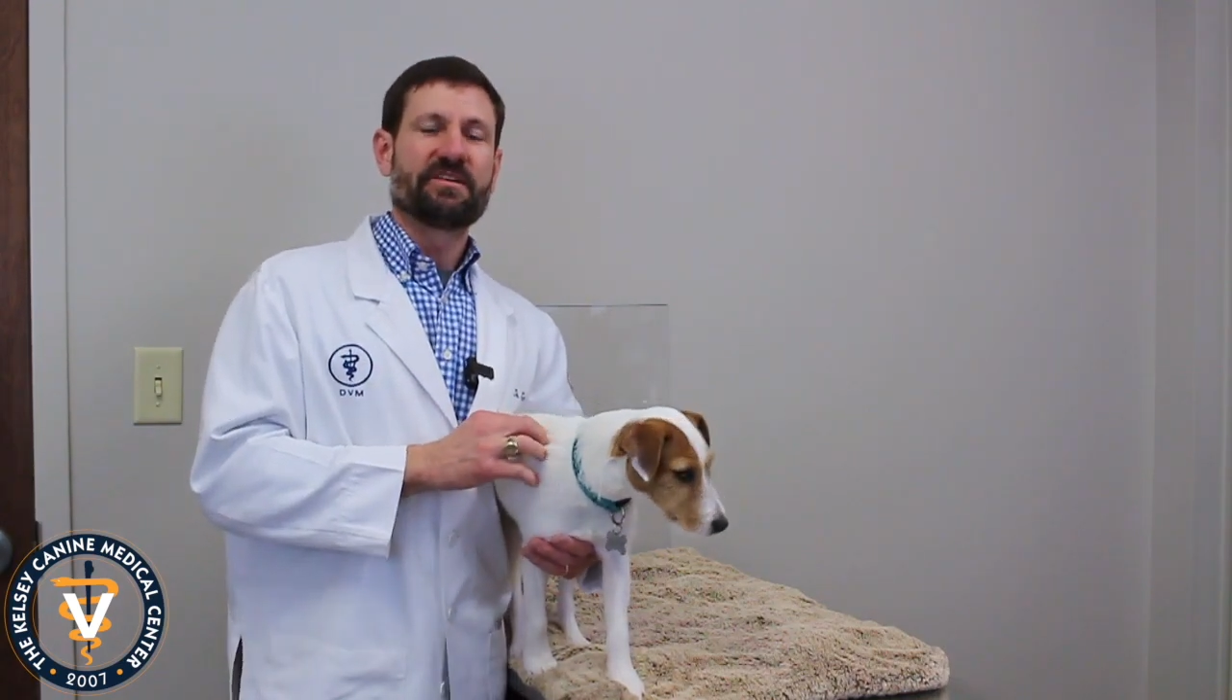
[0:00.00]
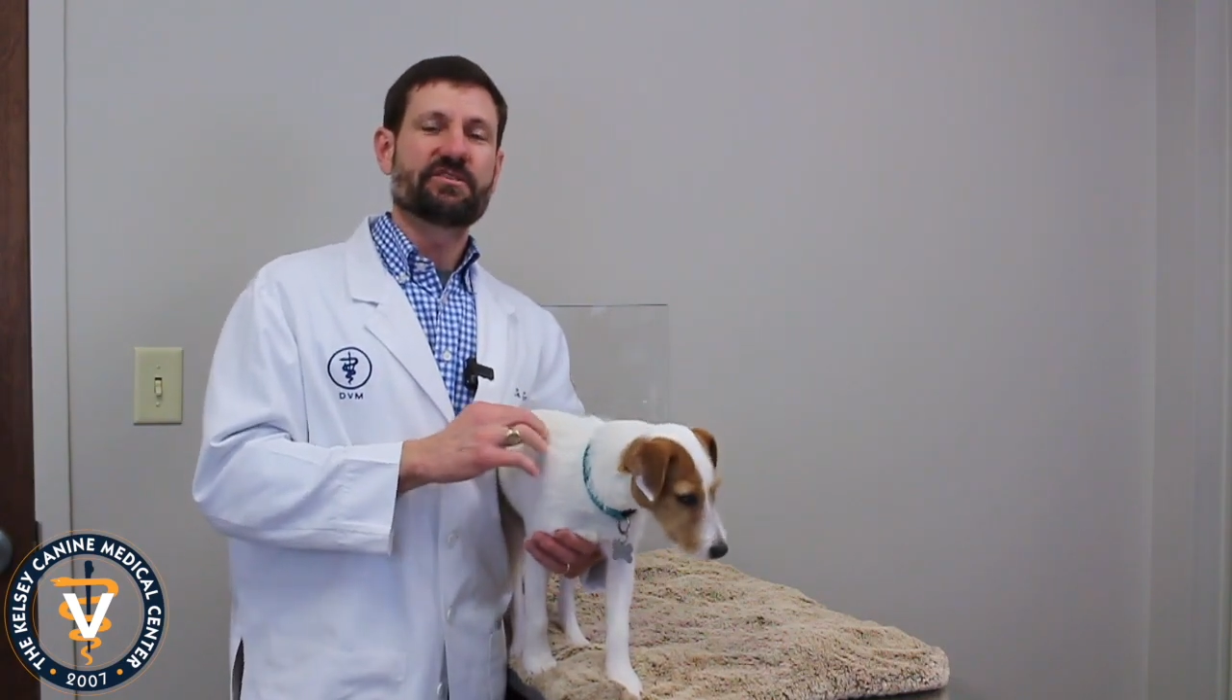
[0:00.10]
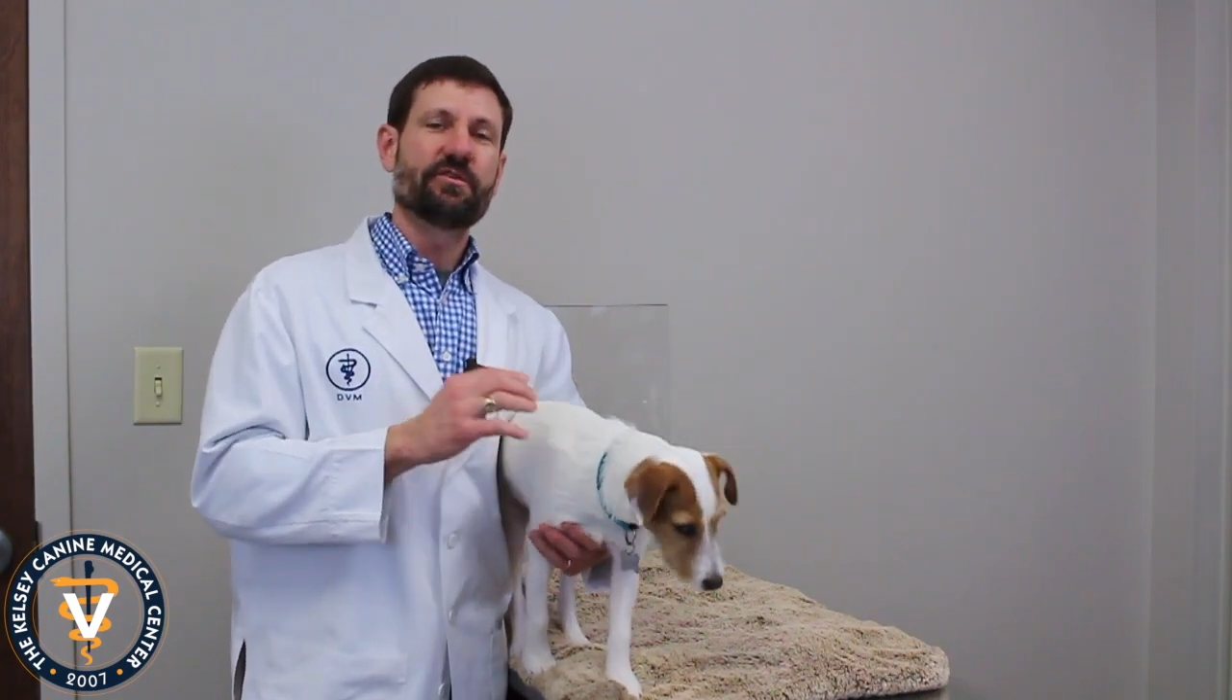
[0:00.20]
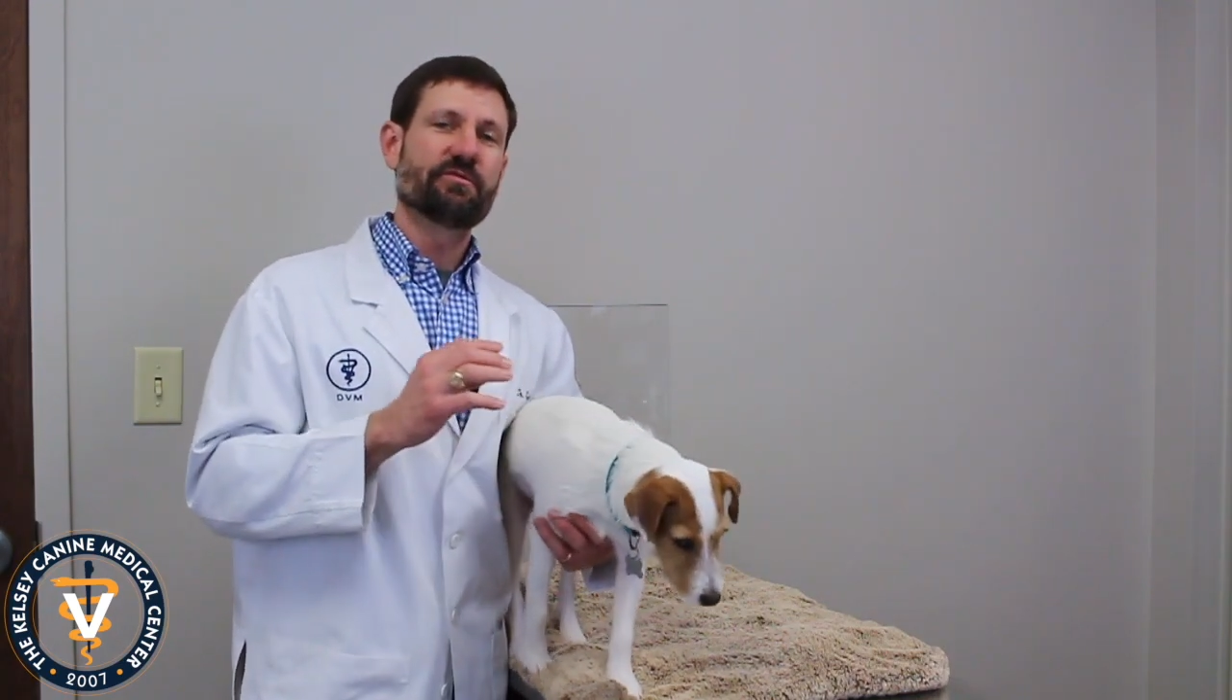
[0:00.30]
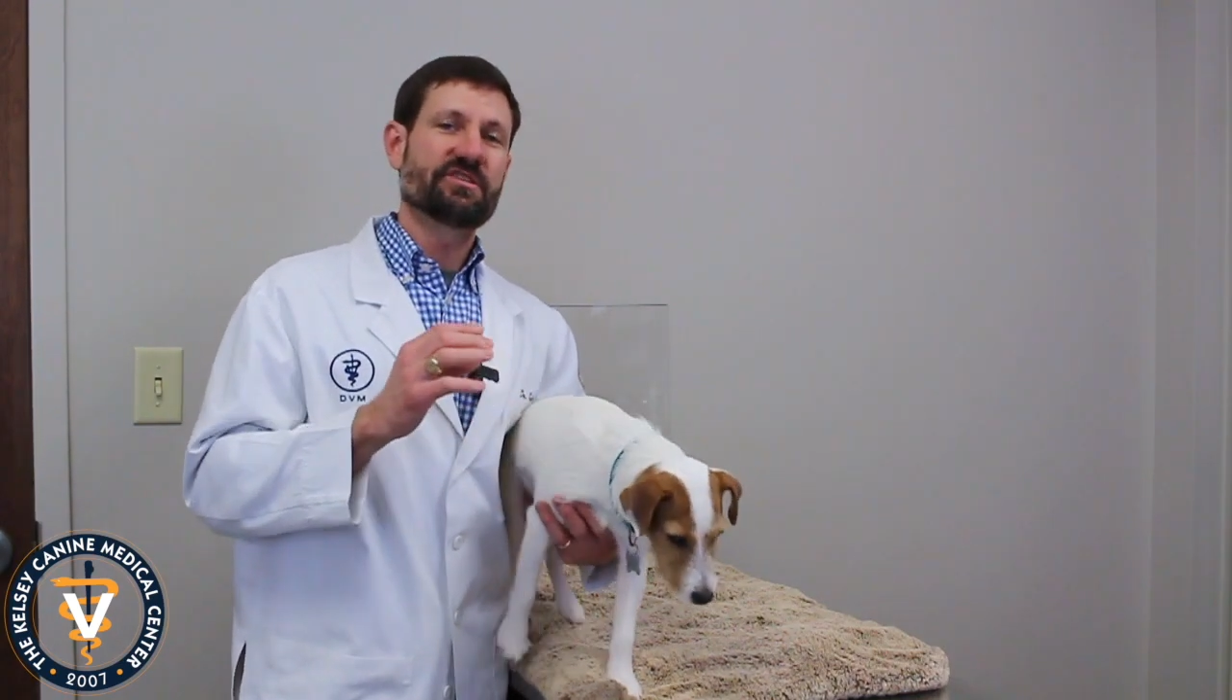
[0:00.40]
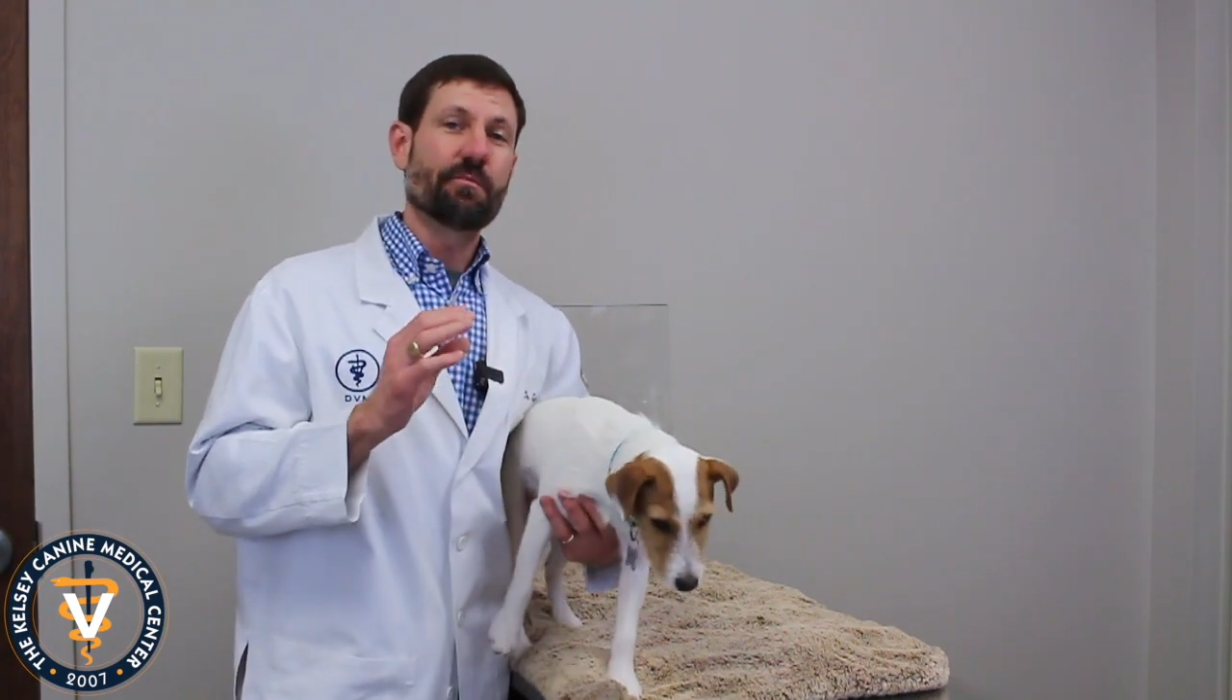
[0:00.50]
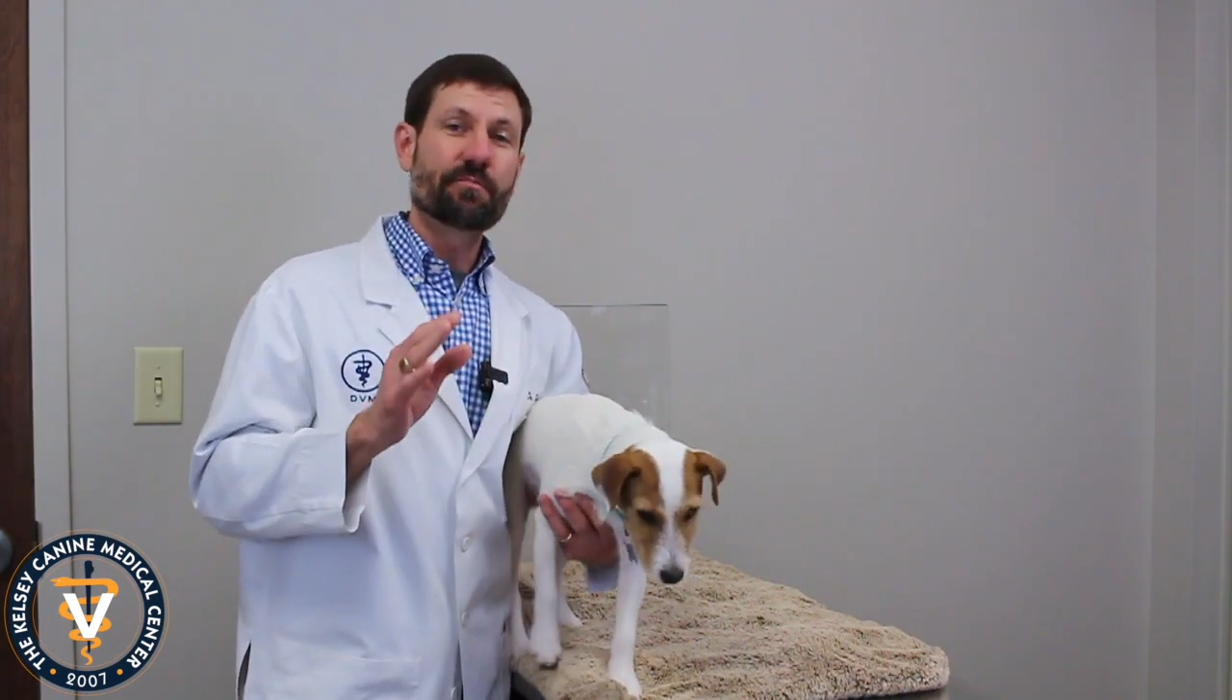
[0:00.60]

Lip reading: So there was a